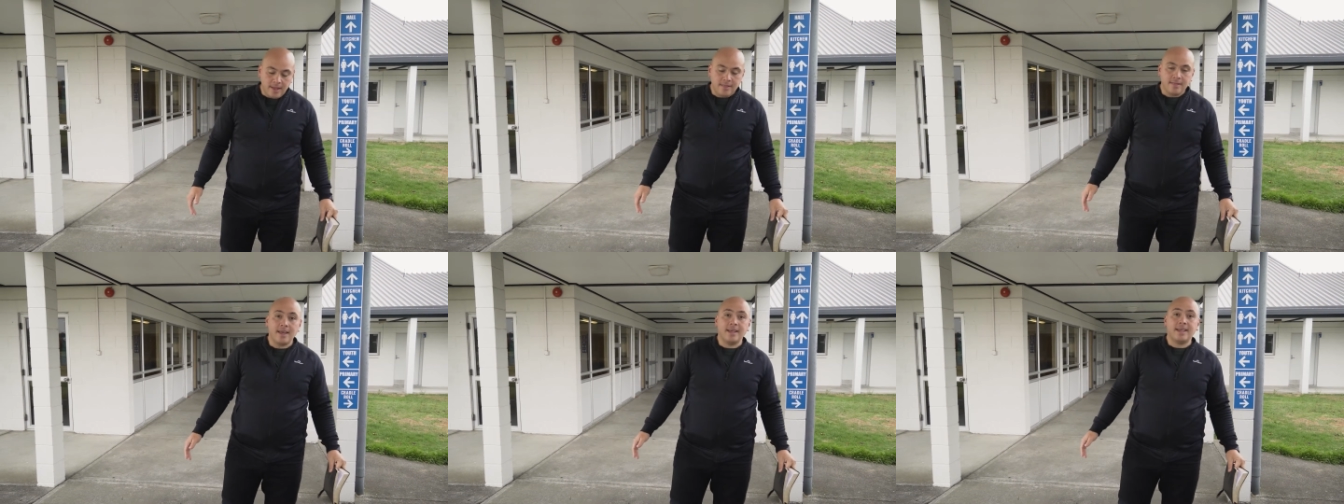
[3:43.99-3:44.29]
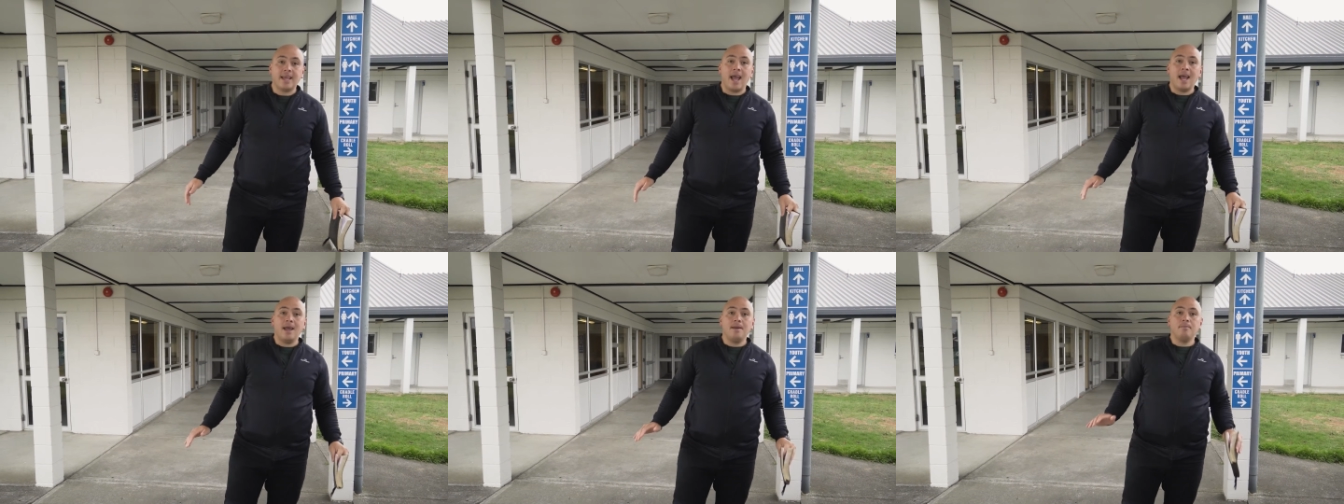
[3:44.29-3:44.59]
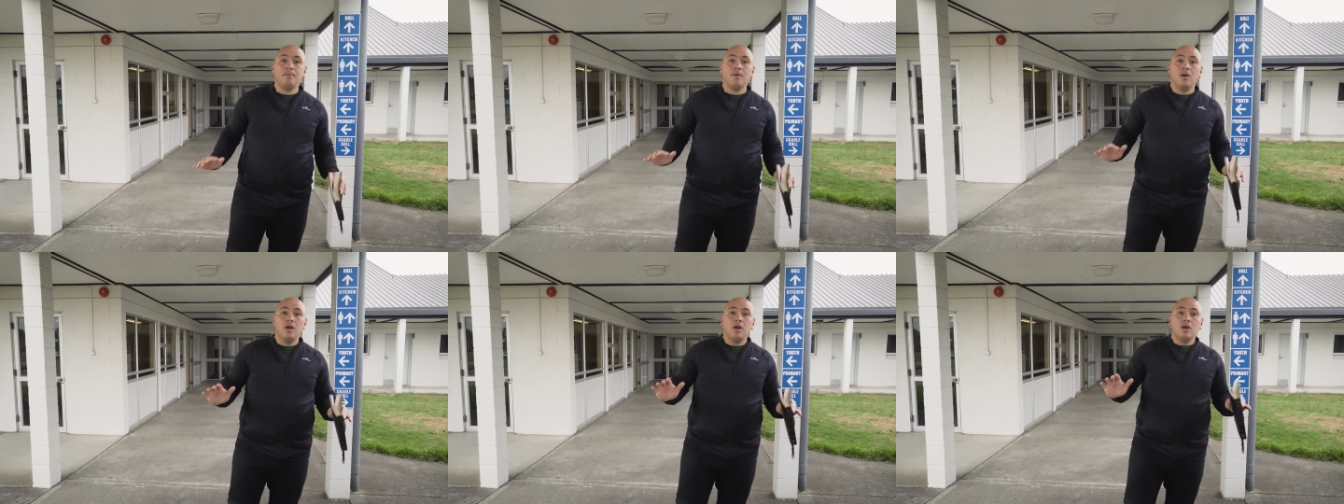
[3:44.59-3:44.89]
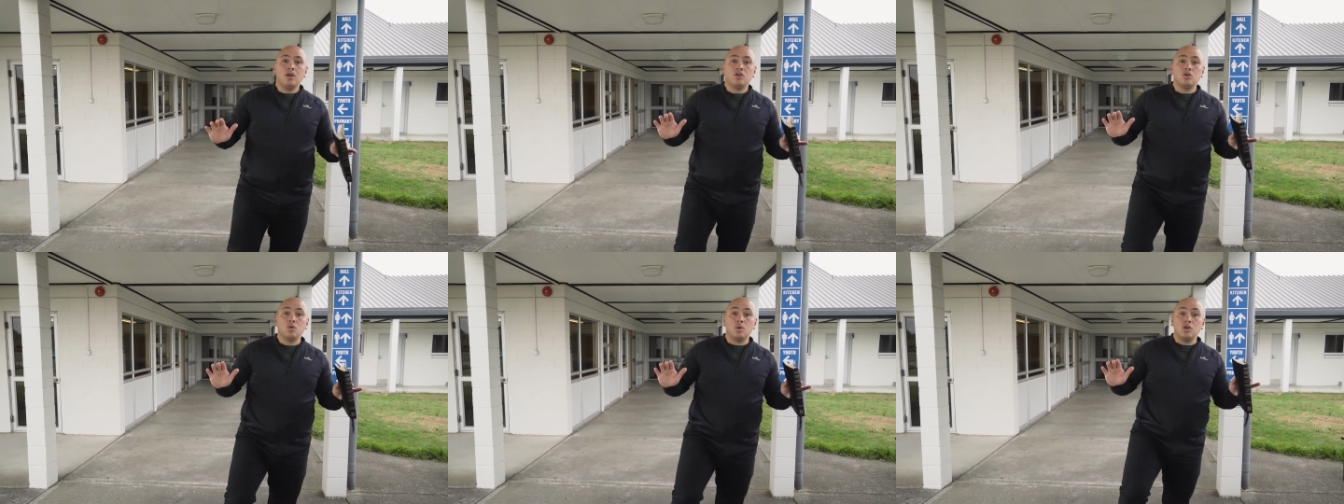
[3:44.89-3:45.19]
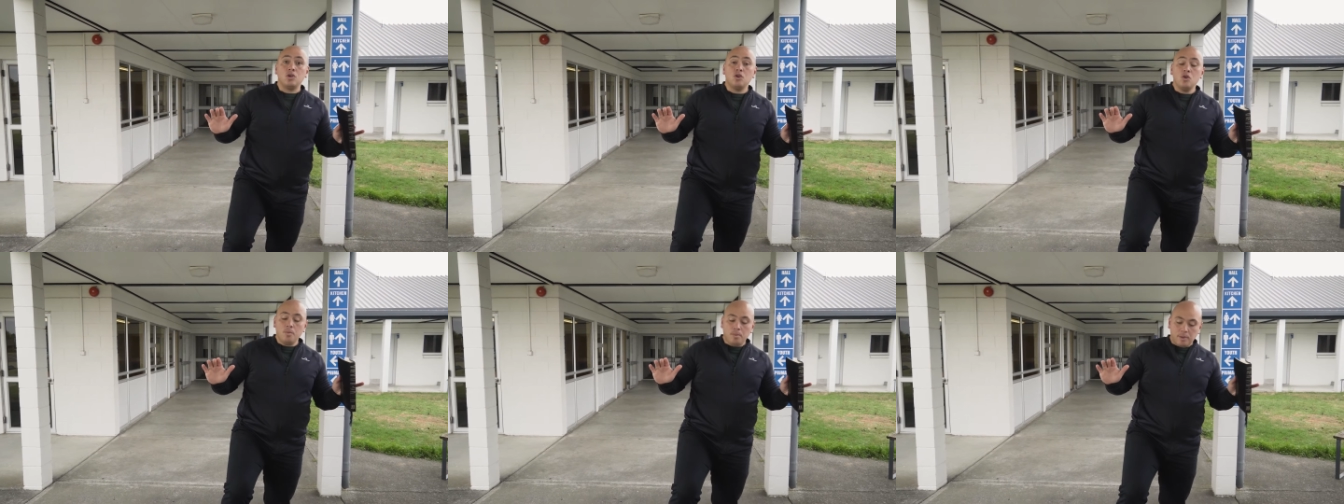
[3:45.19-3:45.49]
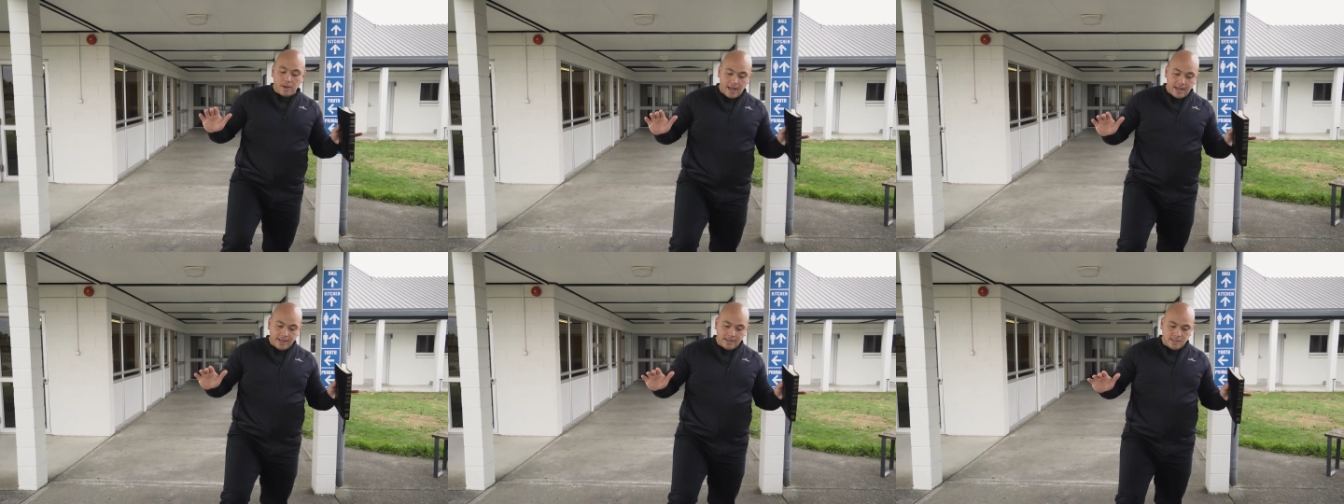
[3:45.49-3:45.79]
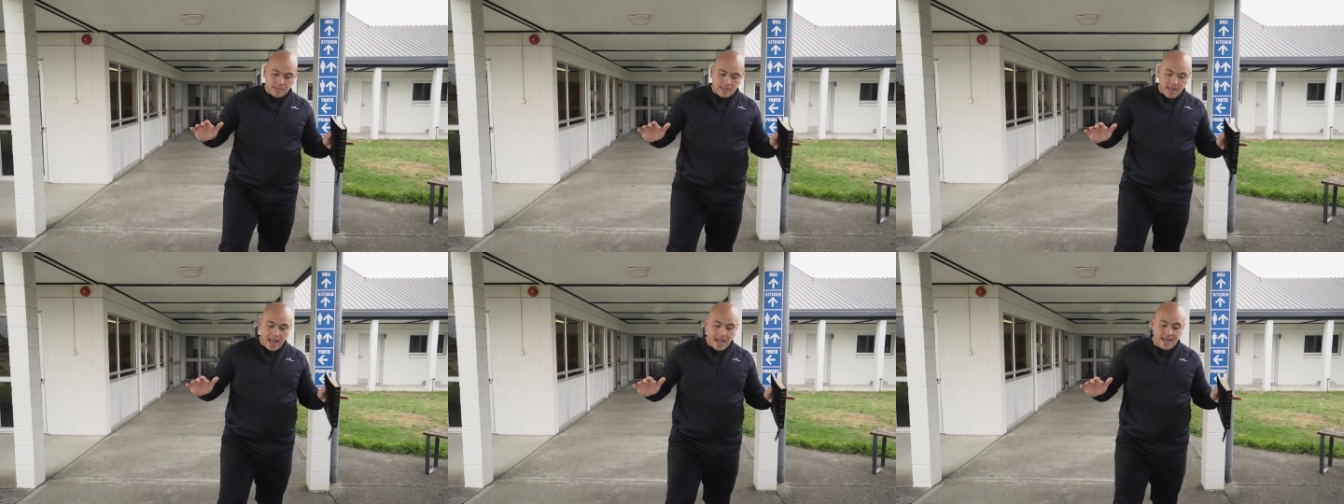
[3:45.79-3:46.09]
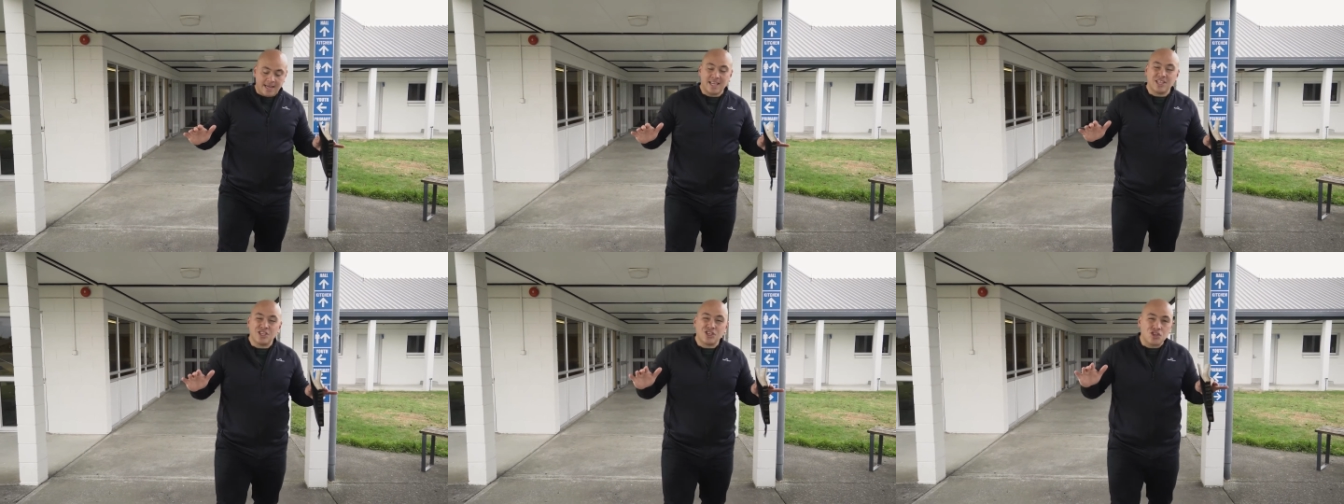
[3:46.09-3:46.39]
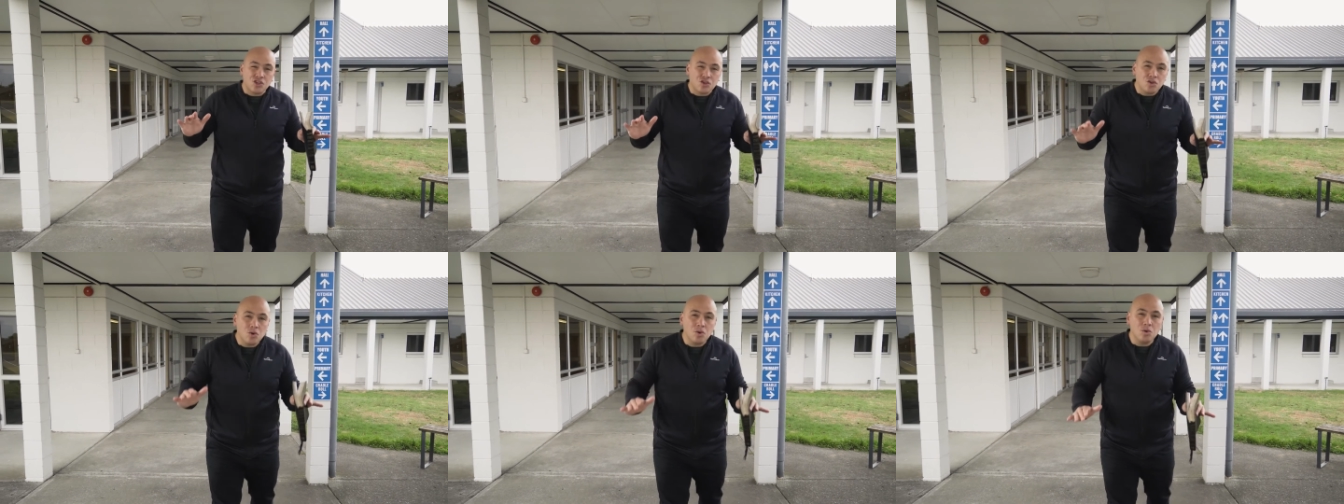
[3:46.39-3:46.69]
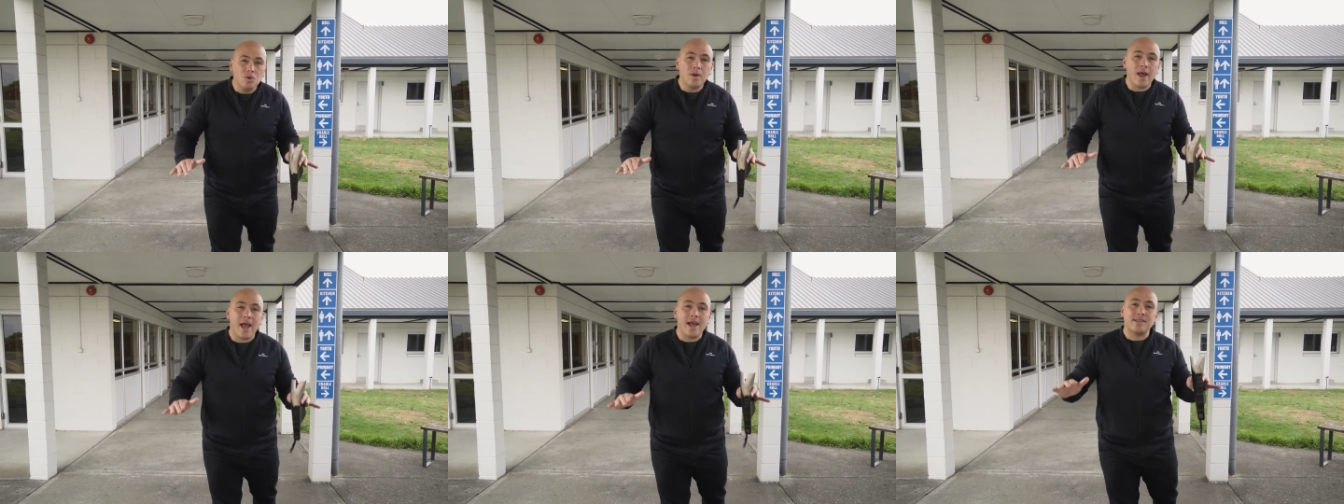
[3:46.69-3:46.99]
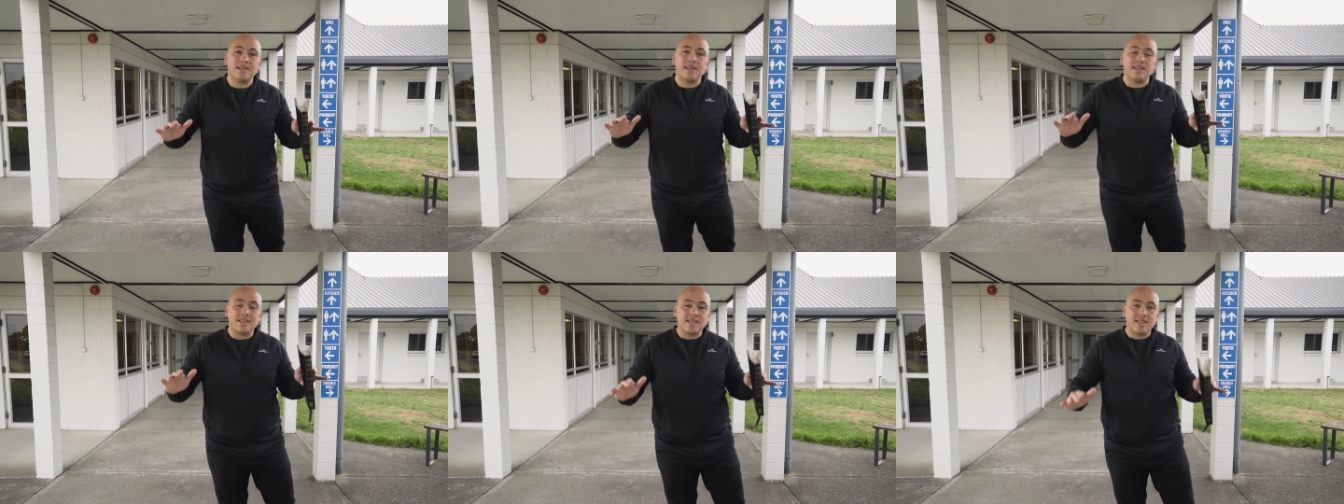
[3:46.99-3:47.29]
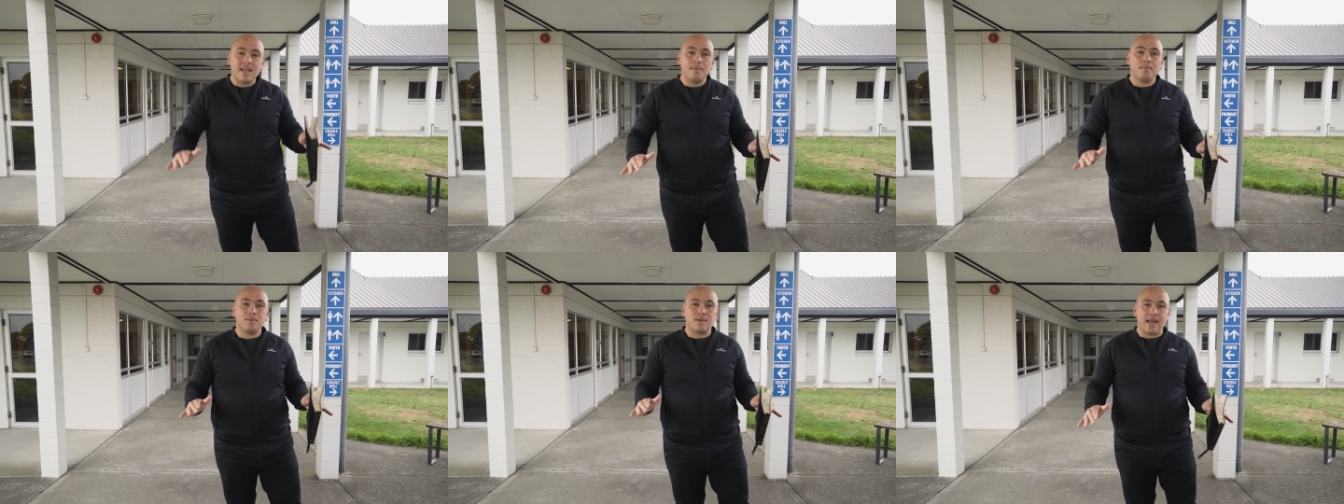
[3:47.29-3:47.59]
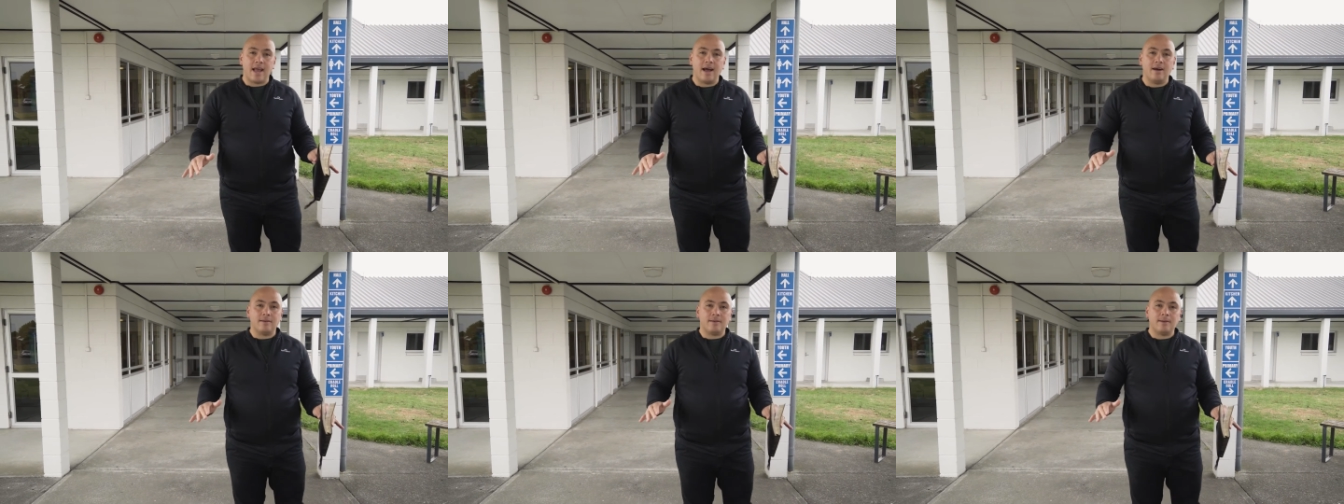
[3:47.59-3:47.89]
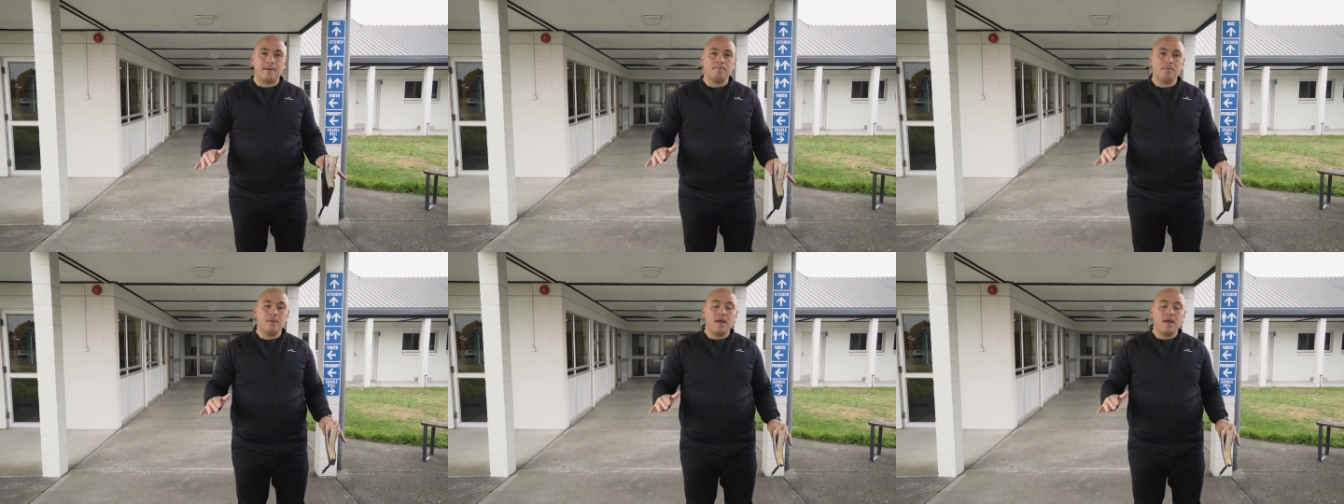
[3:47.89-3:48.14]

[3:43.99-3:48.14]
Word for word: they came to a new place, and as soon as he steps out,